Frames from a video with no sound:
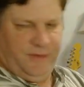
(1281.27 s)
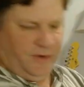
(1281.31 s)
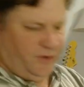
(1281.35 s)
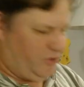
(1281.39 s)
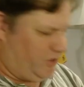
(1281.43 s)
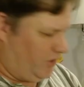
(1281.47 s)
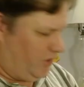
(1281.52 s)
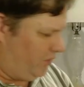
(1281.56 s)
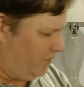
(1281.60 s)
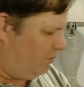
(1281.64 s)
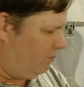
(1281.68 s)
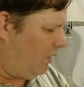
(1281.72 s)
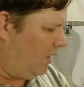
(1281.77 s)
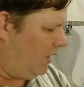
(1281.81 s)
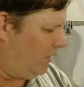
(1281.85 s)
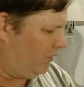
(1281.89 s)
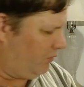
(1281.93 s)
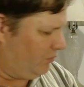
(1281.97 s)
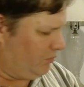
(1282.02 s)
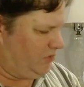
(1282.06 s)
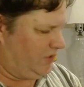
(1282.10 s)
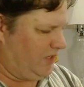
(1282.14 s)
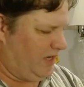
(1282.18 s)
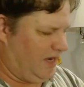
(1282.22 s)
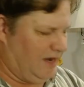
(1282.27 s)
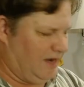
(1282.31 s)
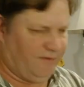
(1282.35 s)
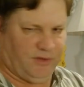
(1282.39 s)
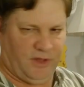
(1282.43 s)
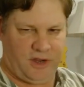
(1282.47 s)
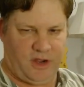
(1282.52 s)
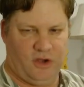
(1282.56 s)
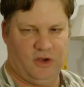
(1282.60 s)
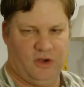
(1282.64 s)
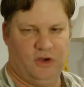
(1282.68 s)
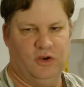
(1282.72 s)
There's other models that have
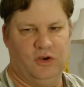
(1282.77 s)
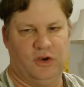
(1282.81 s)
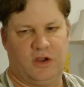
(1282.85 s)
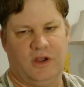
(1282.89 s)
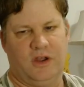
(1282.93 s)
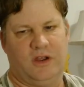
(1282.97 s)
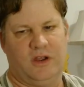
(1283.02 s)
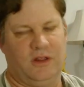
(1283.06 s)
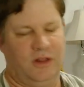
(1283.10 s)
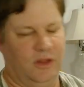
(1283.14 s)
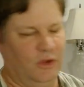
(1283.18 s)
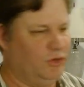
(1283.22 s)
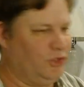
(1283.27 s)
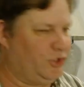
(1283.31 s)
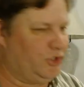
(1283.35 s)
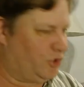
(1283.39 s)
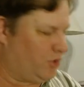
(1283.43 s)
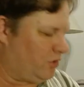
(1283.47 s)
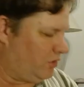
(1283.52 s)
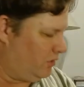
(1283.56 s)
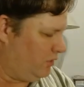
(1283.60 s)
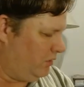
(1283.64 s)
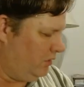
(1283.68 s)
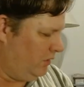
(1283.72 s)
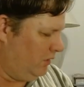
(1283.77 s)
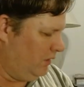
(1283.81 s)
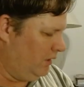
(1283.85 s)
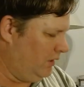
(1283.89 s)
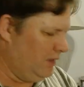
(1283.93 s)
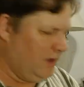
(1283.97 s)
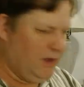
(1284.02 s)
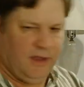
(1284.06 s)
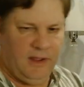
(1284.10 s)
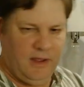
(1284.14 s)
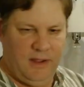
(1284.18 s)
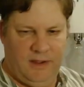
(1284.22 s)
like a hook closure.
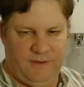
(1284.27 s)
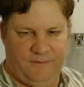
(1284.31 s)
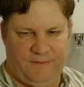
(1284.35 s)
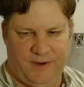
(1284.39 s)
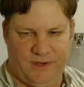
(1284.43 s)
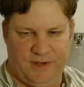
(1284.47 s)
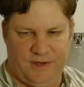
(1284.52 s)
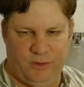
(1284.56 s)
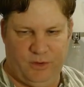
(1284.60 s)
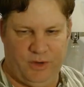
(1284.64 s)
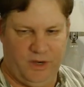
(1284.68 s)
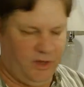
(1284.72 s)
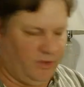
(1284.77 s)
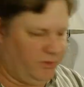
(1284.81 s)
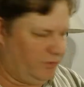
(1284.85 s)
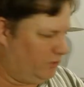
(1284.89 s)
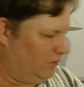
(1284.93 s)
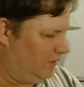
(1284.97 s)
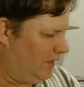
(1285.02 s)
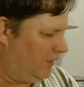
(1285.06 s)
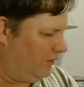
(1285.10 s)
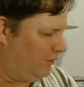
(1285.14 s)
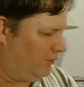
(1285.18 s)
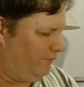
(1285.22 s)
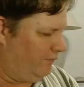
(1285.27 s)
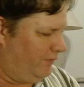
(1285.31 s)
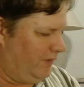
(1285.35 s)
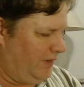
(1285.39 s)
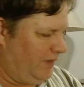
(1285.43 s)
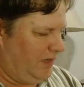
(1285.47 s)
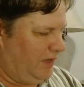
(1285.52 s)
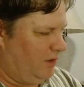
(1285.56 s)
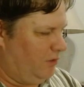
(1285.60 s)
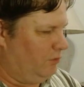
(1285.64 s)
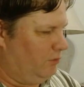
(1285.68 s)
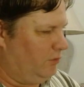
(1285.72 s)
If I do another leather
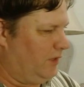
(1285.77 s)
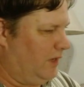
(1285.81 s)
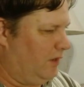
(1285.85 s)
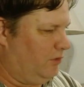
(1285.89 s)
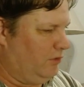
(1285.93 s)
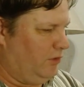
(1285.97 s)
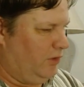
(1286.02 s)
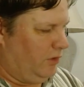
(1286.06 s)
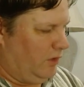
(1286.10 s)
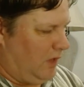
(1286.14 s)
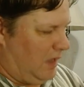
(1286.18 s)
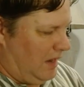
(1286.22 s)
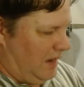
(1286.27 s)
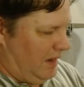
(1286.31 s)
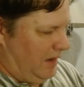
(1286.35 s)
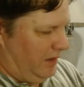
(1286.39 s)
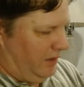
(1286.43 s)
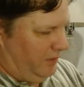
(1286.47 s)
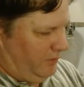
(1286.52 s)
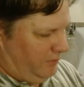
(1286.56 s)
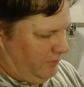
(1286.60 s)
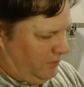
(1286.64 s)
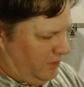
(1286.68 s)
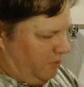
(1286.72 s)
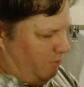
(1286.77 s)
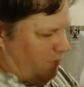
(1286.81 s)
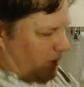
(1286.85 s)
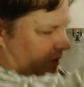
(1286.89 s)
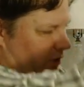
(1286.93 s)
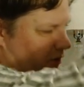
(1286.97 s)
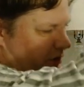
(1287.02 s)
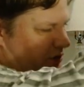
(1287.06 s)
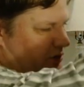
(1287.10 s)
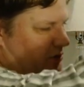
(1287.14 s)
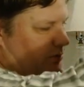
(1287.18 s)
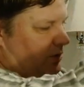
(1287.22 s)
video down the line
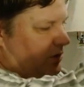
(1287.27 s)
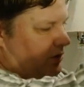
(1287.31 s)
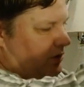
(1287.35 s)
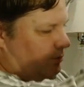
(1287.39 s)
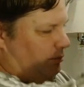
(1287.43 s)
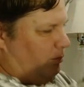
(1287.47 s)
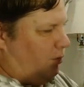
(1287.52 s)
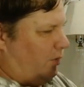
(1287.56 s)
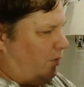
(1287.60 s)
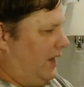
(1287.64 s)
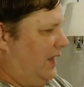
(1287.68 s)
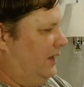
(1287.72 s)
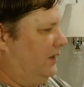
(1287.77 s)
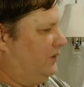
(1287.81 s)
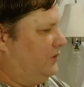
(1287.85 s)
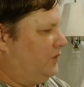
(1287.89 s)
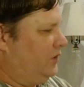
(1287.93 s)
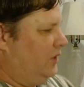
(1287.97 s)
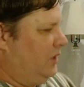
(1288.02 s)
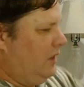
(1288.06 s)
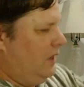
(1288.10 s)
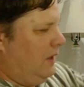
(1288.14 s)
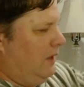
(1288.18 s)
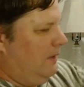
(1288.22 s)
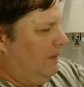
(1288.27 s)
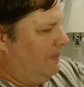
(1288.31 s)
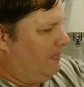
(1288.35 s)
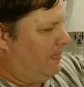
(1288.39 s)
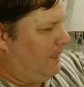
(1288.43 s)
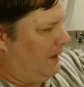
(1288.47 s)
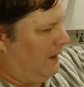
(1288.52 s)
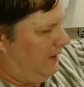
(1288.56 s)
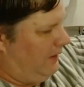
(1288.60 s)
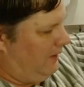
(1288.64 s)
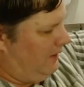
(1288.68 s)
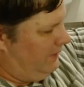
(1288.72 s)
comparing some other brands,
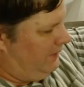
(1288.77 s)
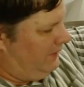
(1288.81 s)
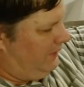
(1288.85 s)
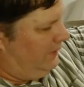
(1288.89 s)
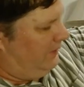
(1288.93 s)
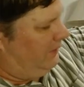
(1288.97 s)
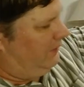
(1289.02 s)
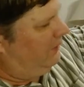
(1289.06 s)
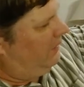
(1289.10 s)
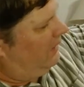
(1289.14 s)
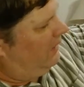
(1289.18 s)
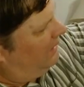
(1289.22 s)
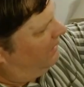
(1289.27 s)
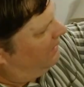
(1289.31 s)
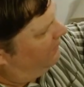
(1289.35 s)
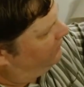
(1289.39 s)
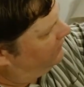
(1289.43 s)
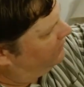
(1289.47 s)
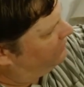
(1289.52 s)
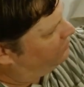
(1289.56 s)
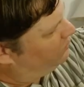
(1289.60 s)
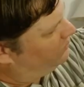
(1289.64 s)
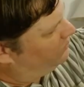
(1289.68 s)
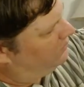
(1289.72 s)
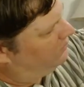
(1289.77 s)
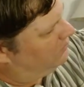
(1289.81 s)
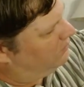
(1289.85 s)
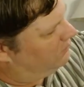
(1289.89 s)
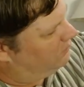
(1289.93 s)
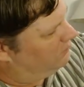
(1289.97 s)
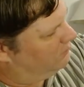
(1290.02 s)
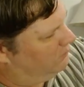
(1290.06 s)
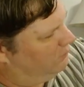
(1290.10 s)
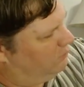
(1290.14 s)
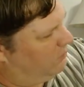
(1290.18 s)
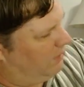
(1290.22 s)
I got this
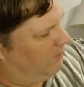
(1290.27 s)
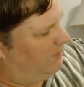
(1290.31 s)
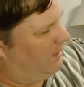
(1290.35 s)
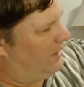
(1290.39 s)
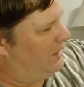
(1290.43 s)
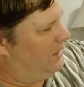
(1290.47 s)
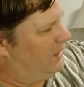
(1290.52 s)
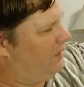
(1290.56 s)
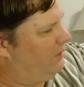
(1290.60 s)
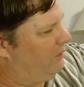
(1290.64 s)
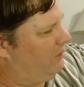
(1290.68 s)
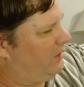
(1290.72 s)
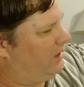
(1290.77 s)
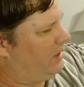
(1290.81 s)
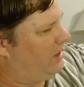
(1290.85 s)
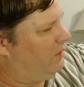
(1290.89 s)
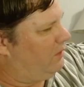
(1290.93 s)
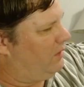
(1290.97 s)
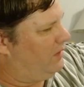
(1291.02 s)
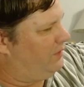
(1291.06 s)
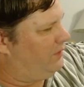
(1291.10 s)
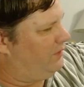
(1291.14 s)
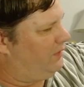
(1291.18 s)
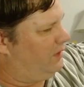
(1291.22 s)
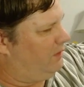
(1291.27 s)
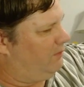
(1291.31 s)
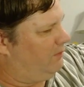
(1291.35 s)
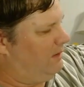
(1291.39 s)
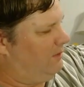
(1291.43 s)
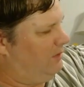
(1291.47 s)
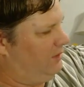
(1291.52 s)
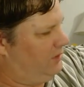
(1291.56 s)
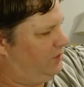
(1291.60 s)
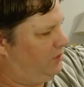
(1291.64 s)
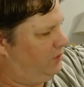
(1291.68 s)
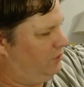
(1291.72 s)
one about a year ago, I think,
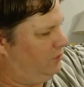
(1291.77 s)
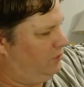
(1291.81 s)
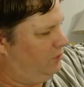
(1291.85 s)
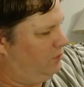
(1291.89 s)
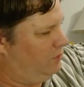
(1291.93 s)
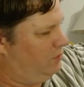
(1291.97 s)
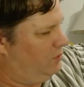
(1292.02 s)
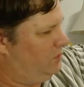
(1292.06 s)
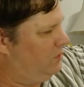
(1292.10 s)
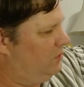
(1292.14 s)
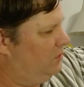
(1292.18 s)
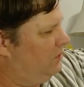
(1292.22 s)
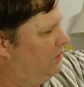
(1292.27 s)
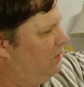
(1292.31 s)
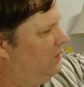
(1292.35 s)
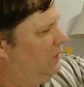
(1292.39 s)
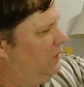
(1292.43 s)
maybe two.